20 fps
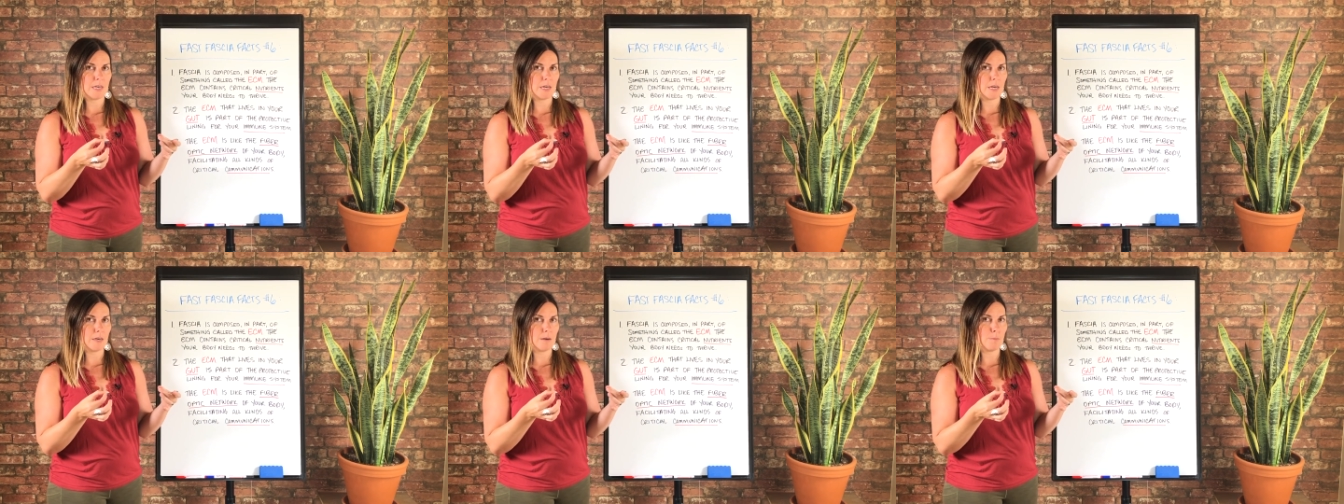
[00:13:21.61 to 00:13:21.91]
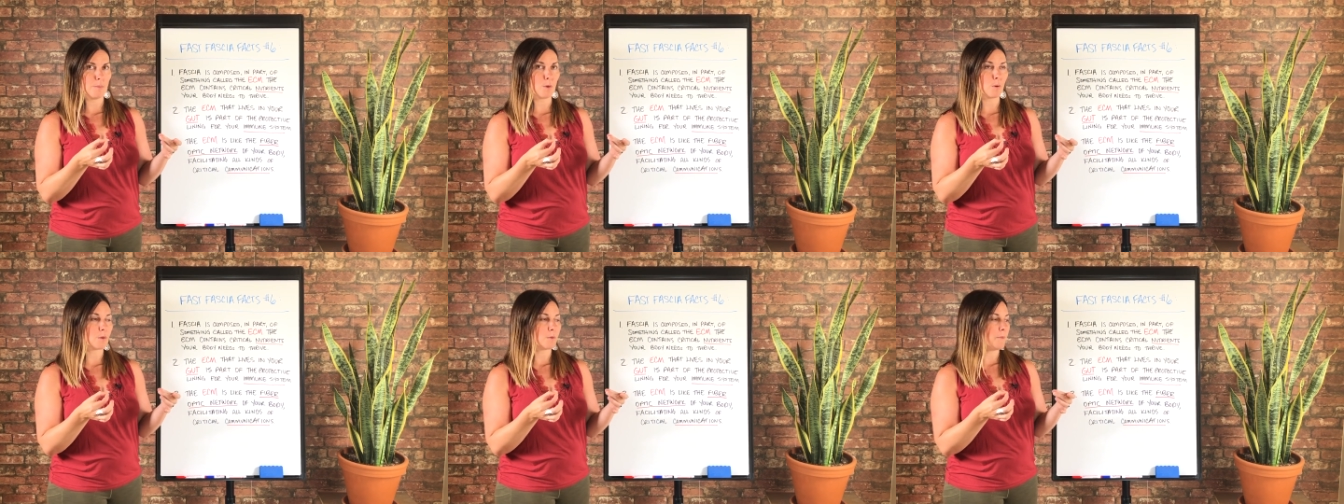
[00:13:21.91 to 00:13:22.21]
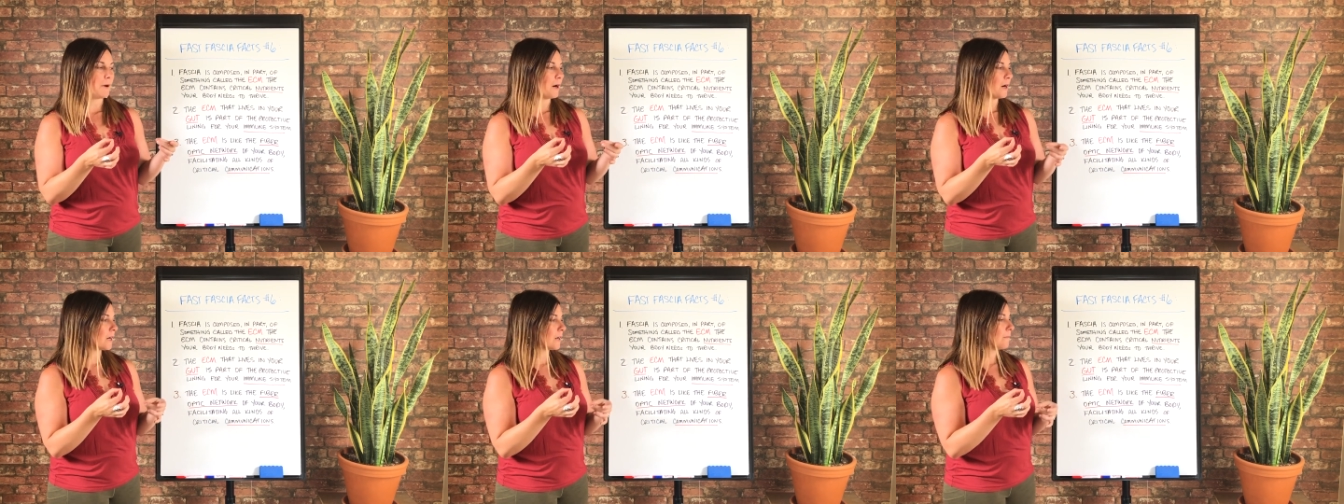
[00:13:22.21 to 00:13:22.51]
kind of pulled
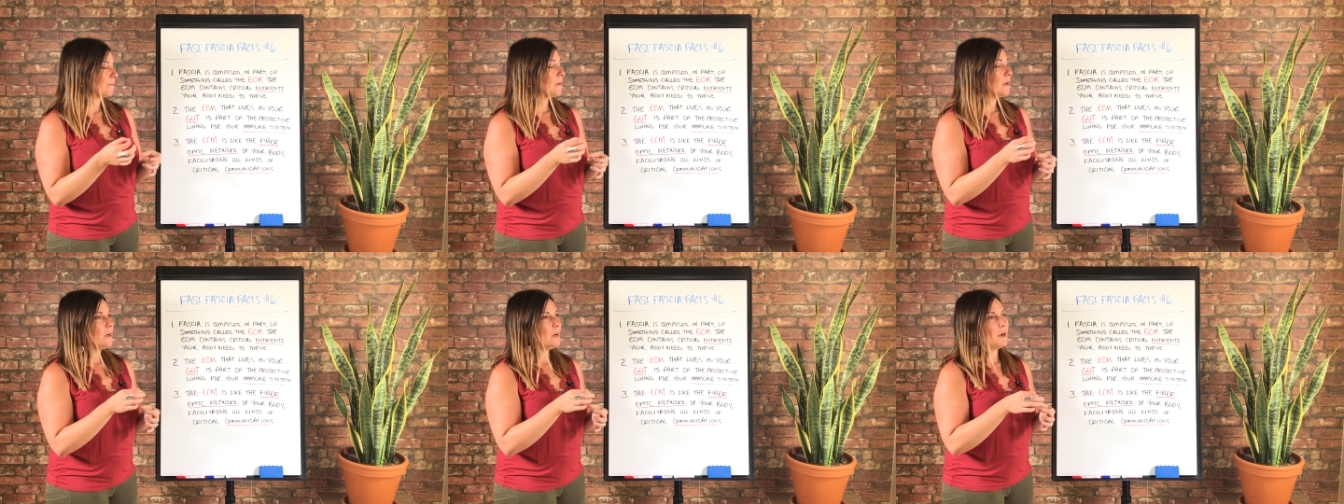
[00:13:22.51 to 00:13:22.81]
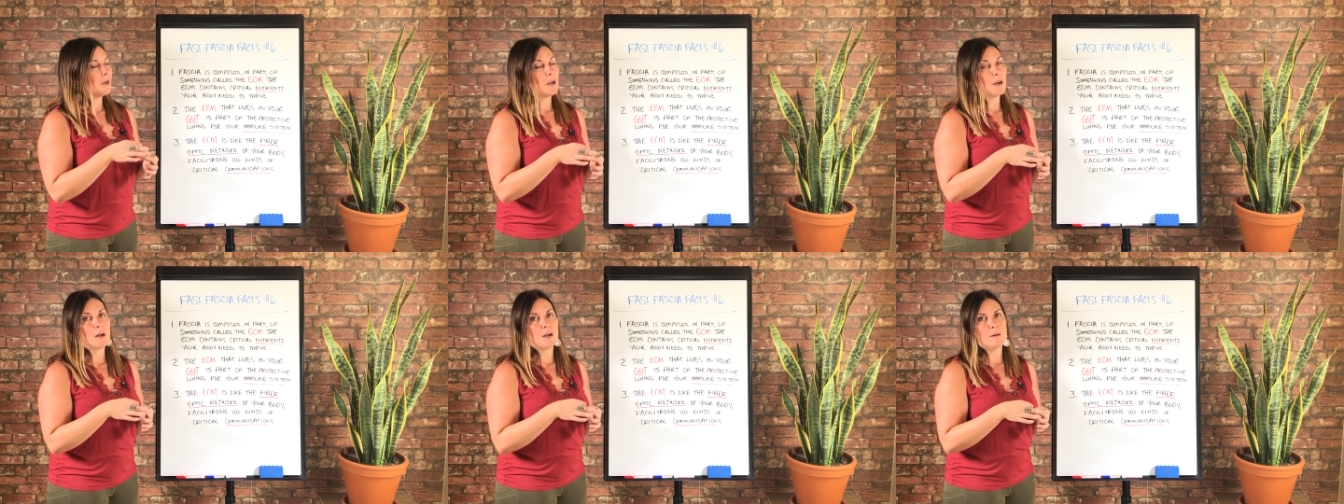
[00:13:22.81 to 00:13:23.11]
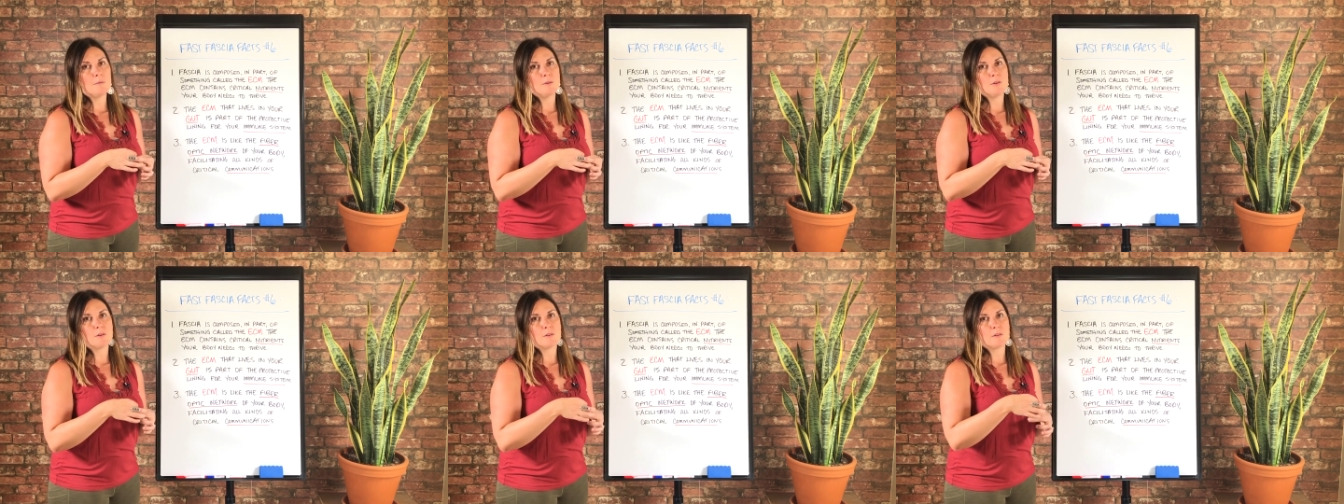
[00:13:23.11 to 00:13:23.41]
apart.
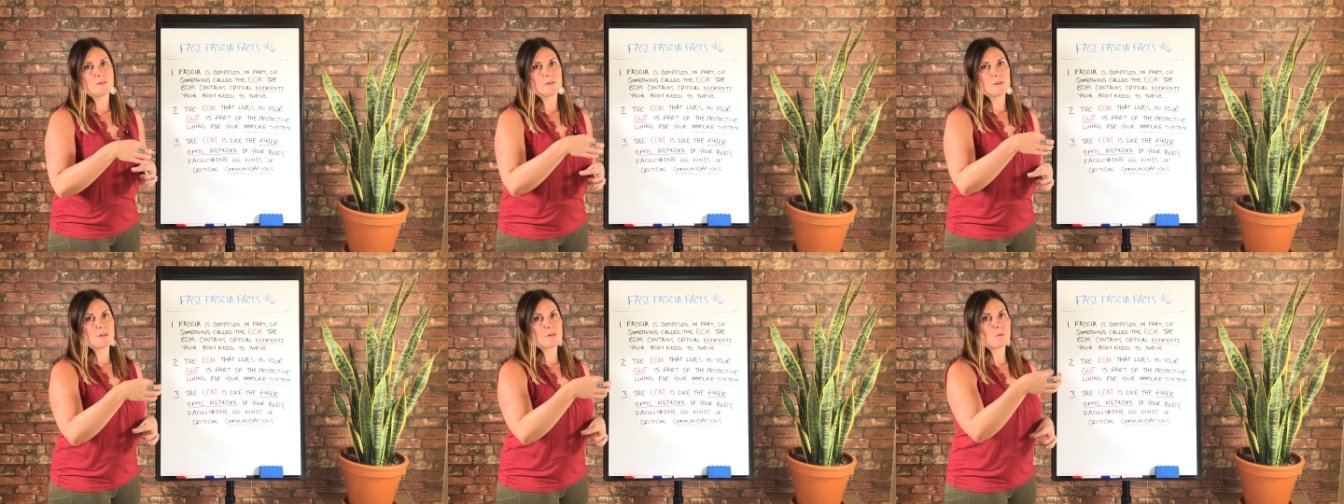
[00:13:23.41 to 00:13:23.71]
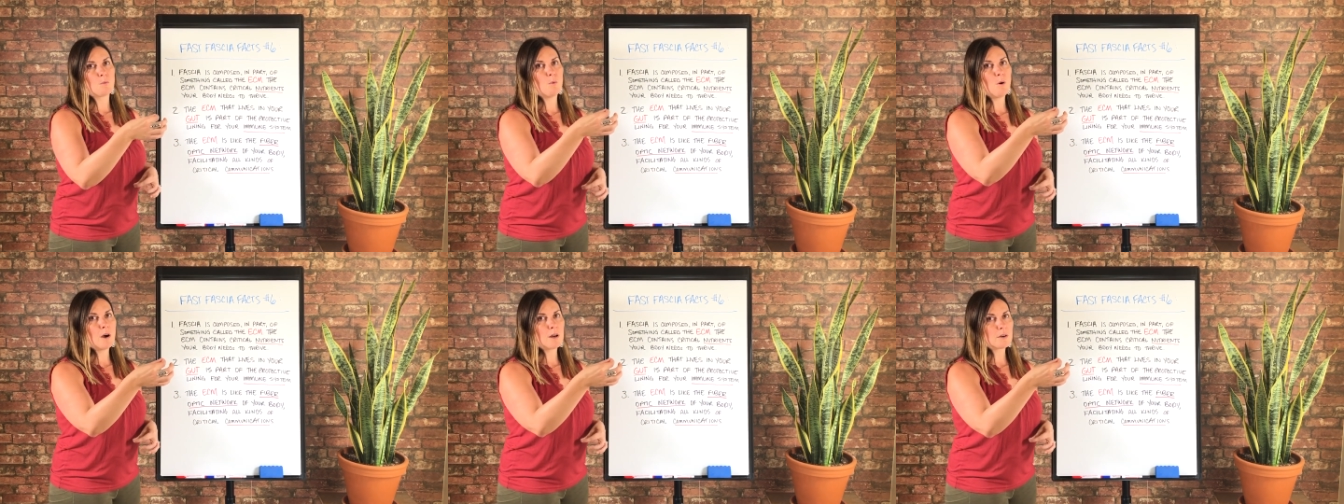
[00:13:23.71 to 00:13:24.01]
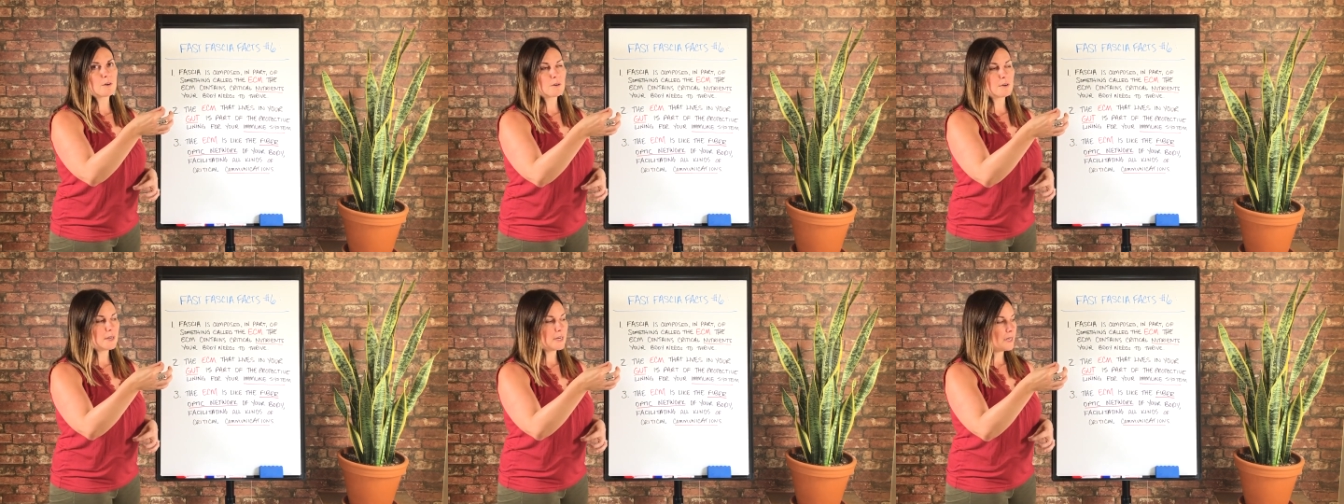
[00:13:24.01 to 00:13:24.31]
Um, you can see the
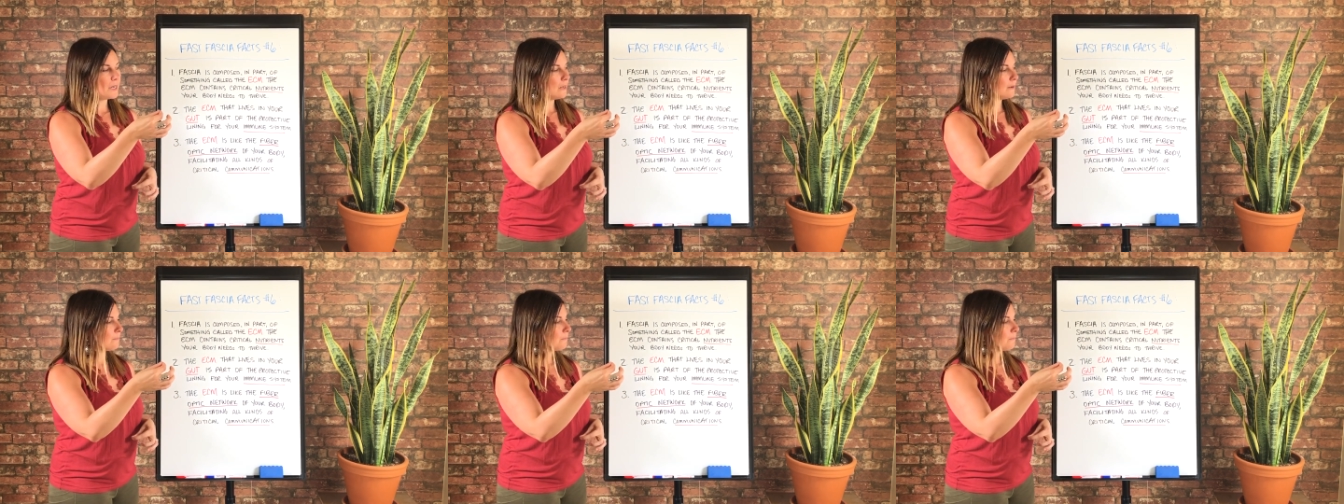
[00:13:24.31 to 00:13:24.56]
watery